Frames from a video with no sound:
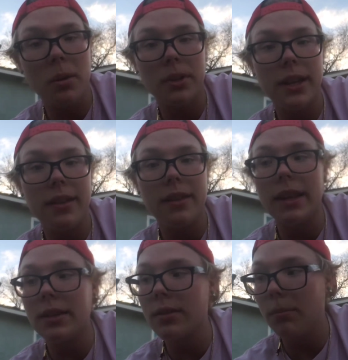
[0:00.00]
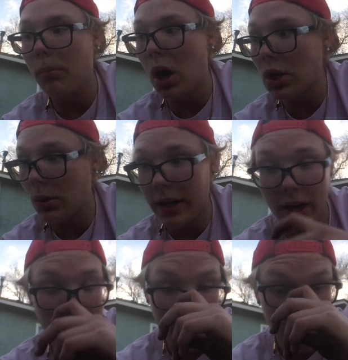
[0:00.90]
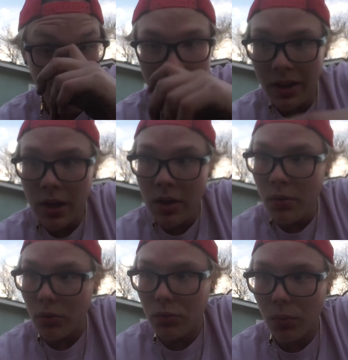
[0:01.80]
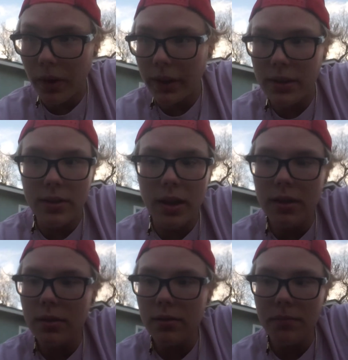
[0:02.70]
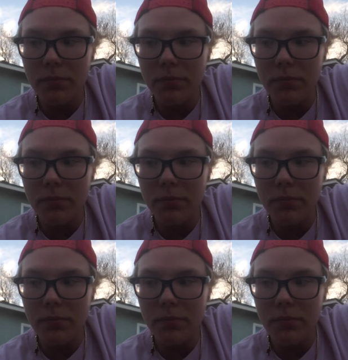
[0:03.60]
able to get this ball joint out, which really sucks,